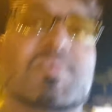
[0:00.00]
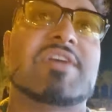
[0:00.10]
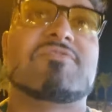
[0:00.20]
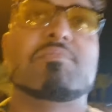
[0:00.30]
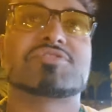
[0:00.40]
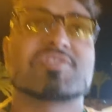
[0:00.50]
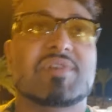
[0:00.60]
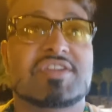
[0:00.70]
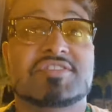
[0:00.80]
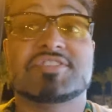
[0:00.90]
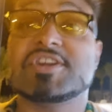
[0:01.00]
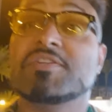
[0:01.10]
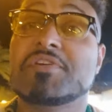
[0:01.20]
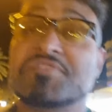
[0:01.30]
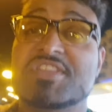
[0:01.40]
to eat from Cerritos. I don't know
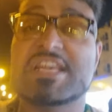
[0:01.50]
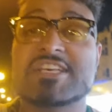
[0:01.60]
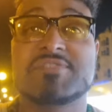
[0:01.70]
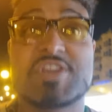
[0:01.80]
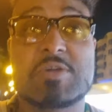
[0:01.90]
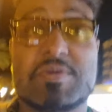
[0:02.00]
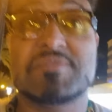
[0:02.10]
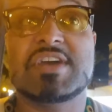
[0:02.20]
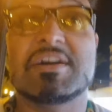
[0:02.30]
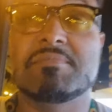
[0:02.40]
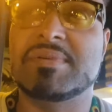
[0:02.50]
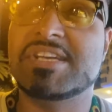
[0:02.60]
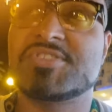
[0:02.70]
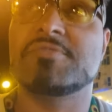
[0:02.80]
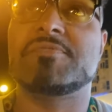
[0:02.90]
if you've seen the last video, but if you haven't,
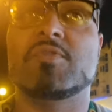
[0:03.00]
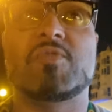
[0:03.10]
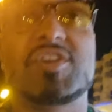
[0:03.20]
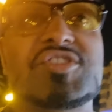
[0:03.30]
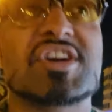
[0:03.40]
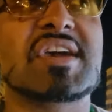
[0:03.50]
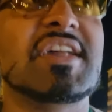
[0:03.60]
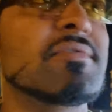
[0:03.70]
please do feel free to check it